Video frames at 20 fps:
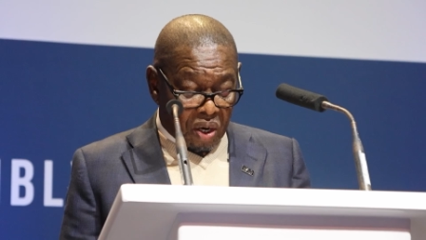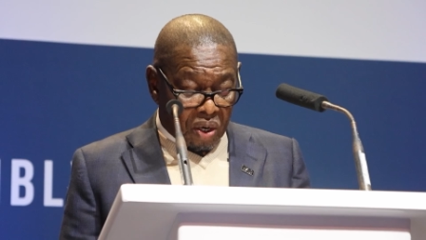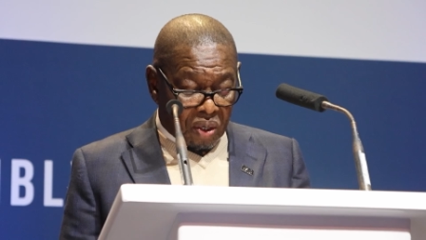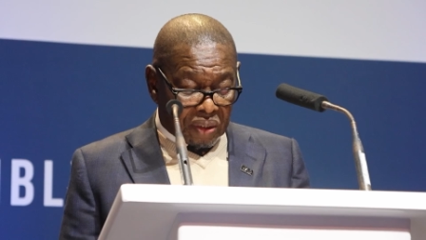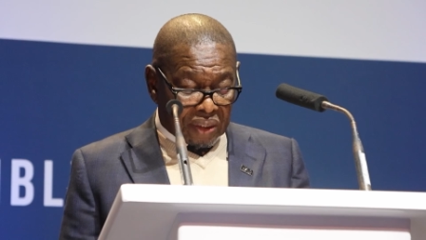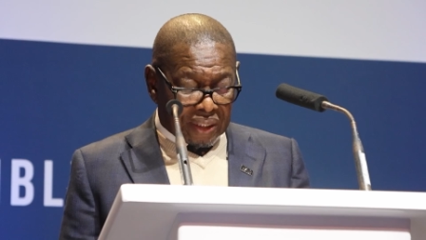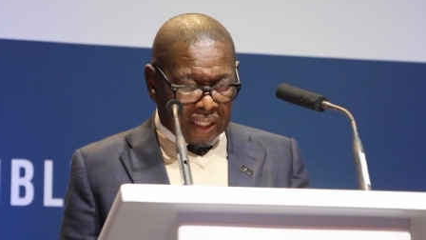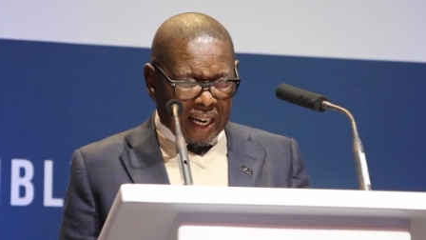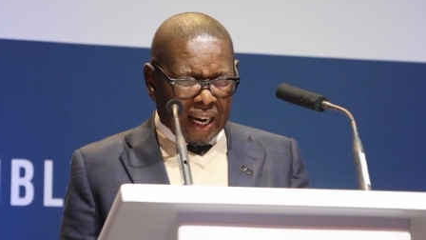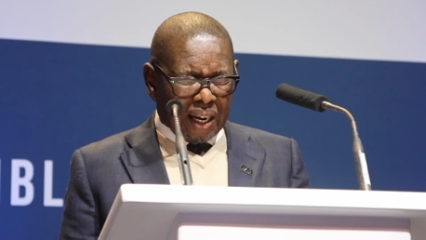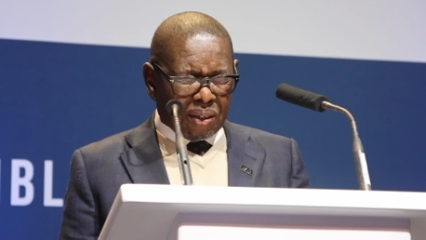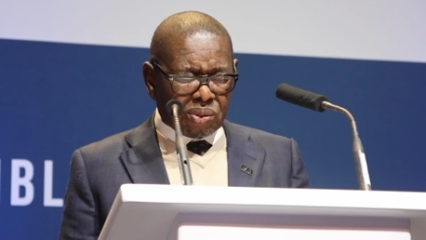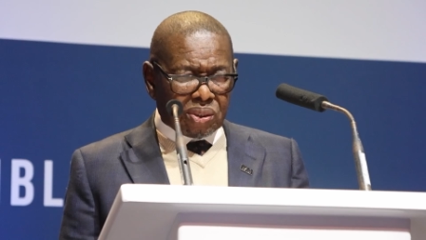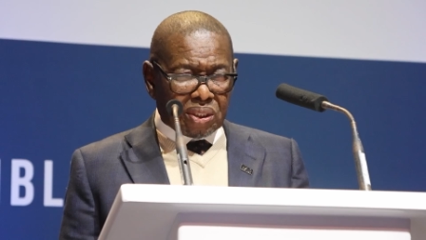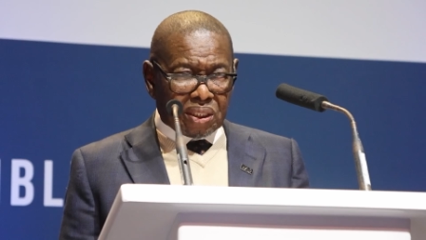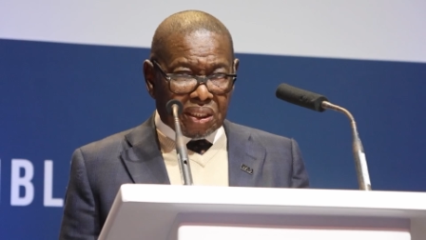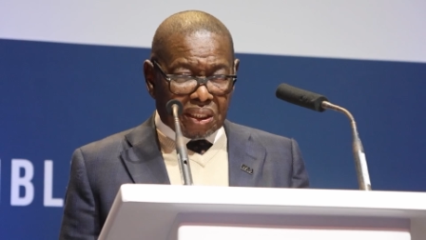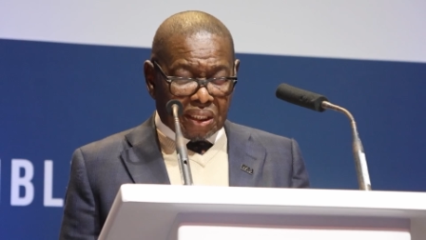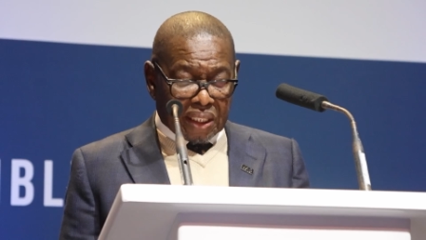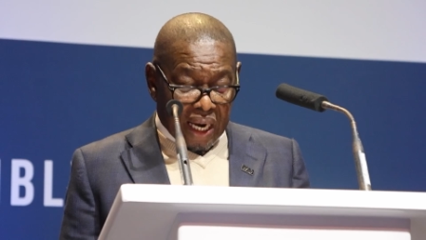on the
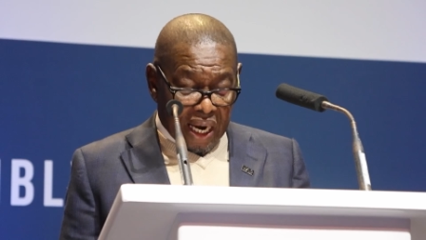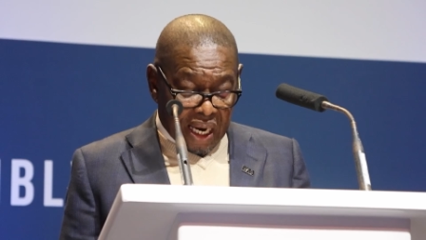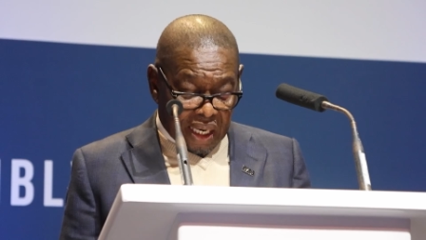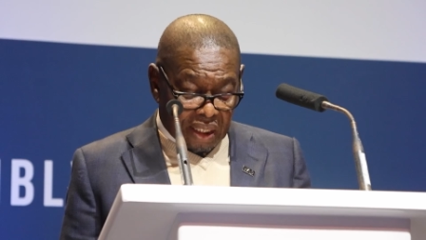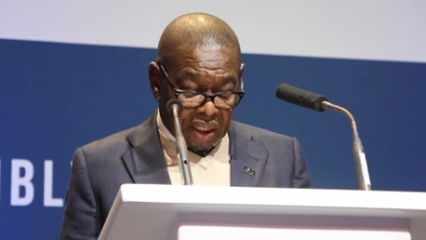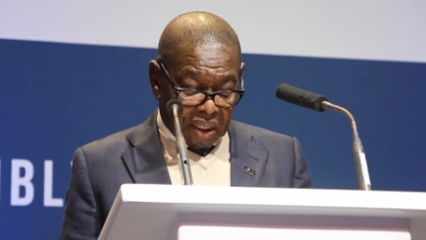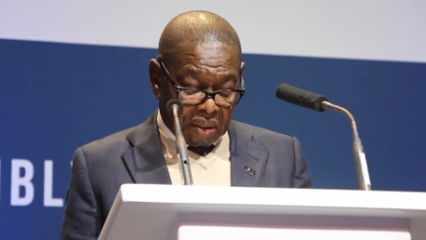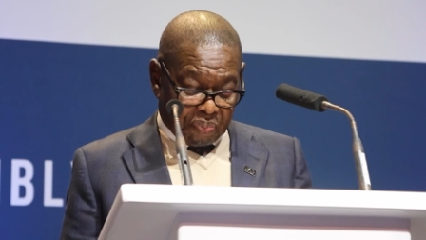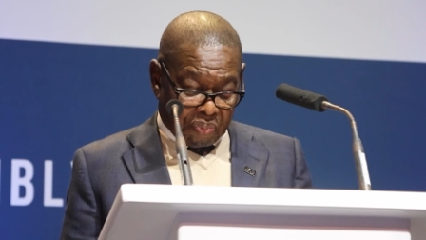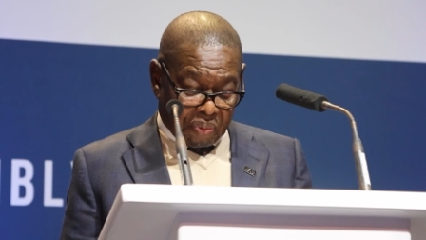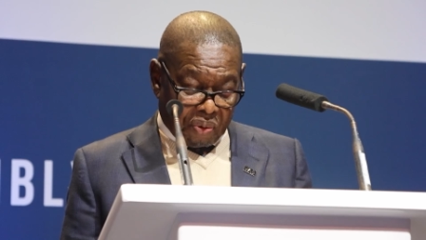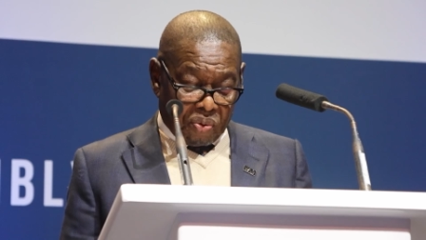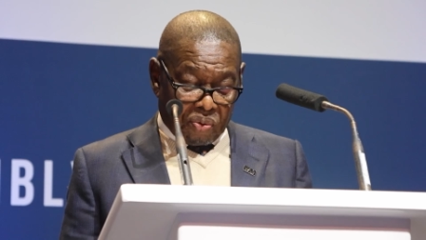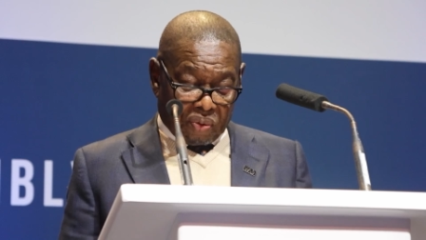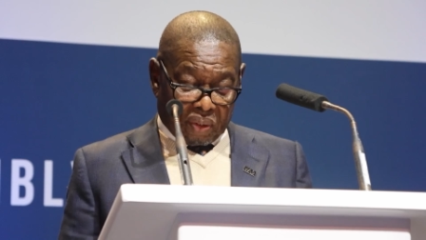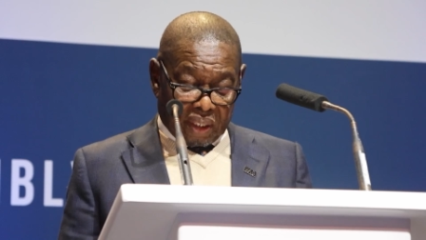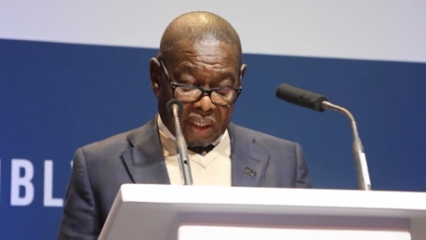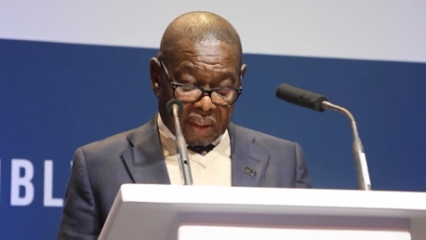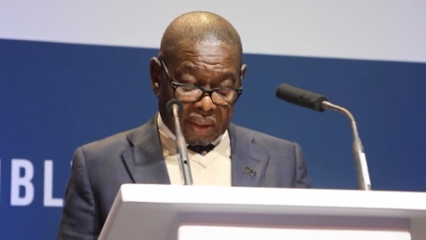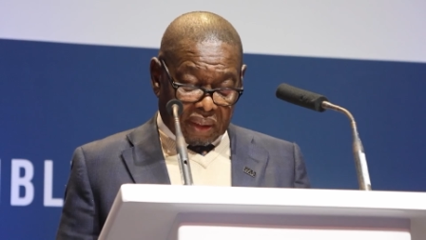outstanding
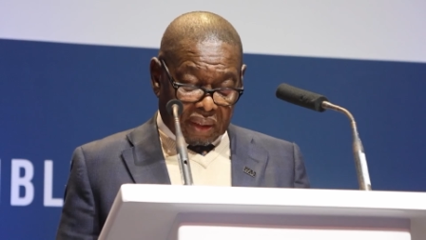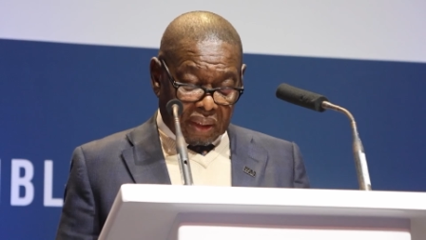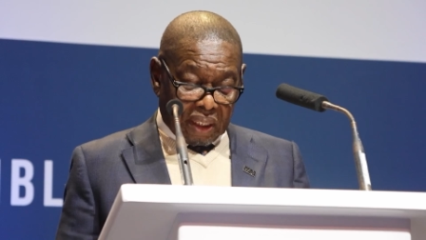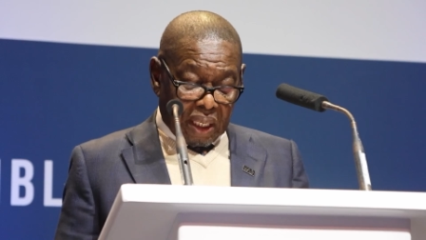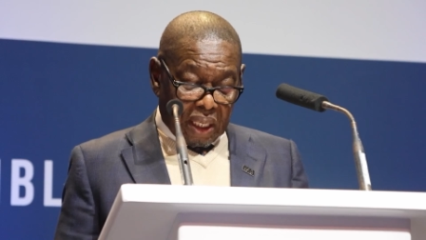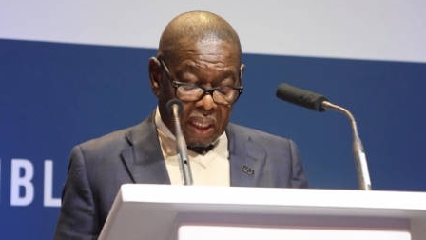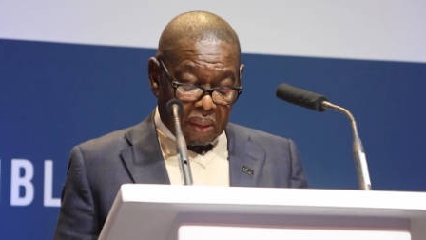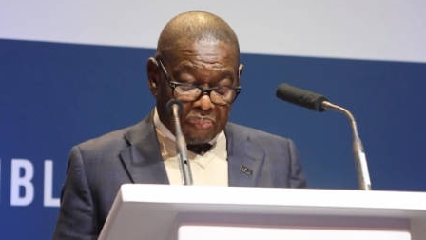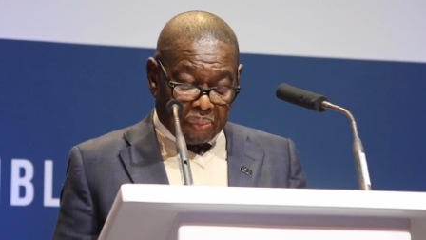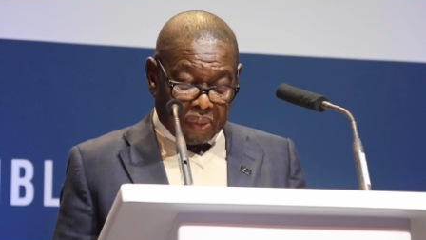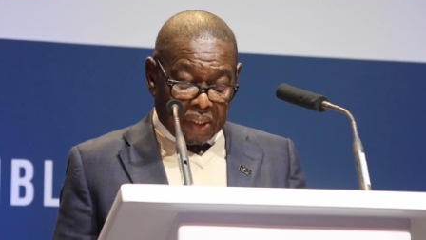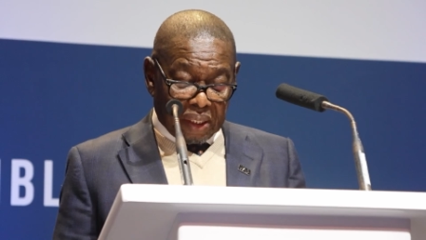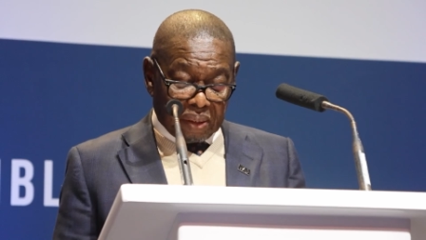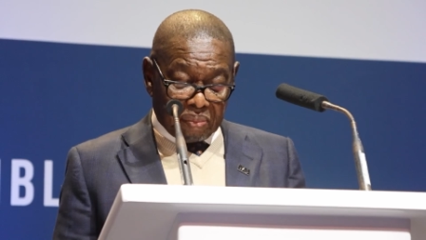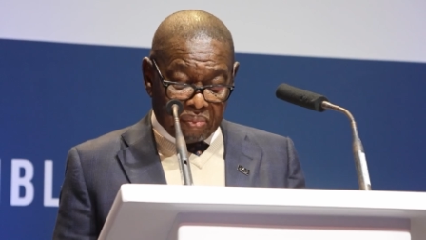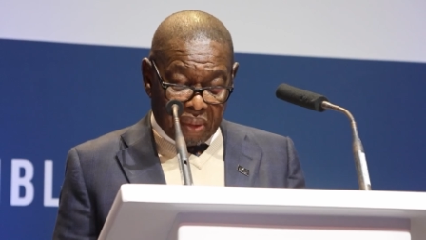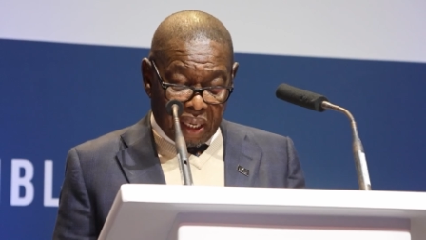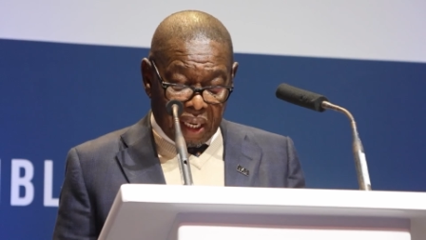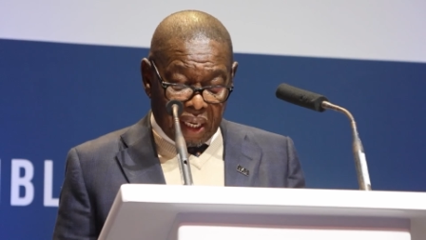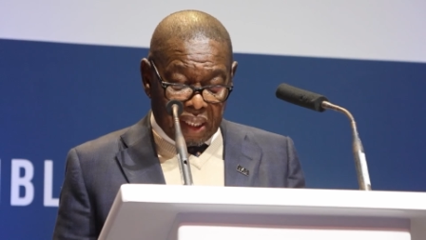progress
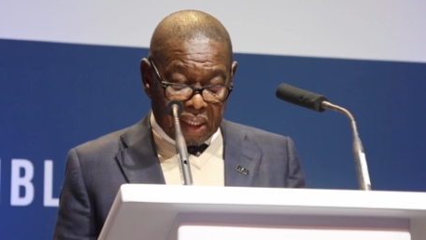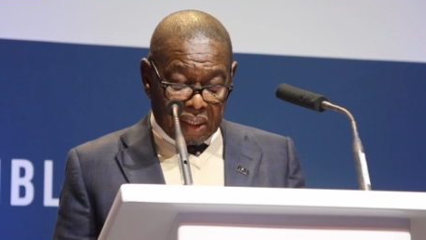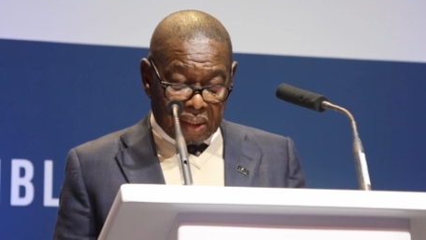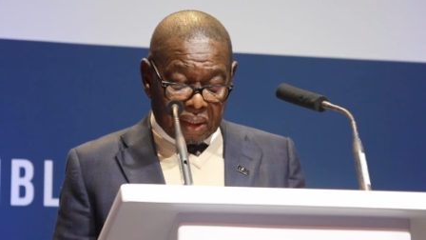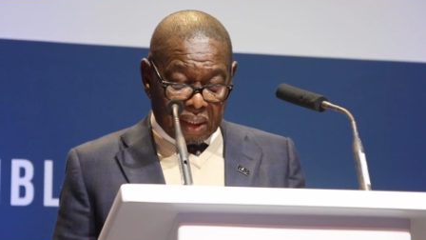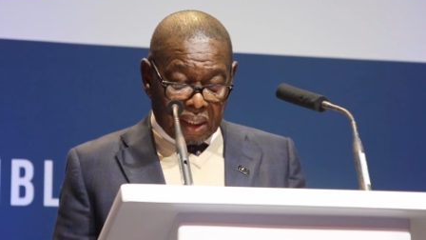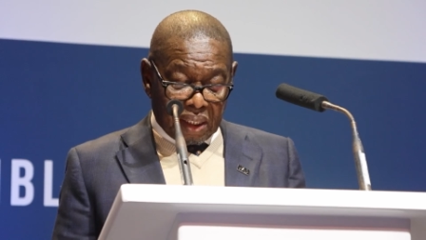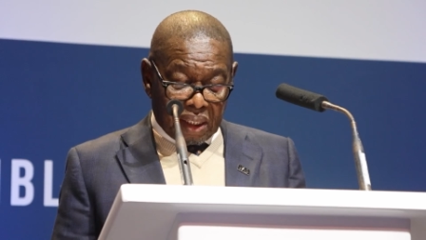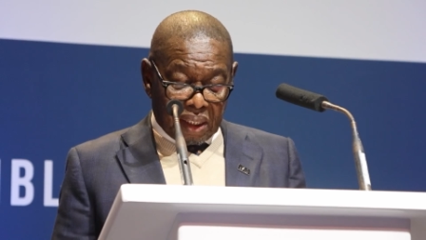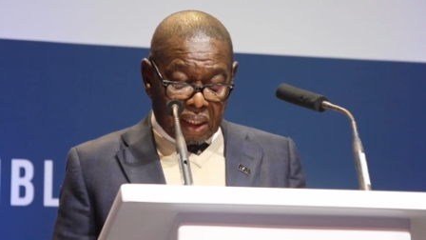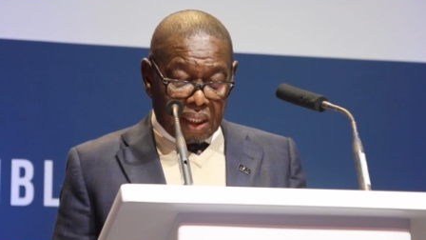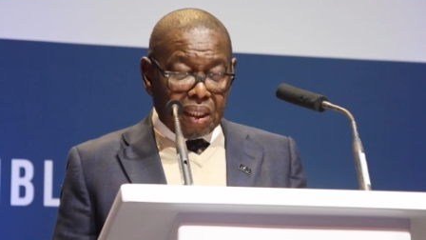being made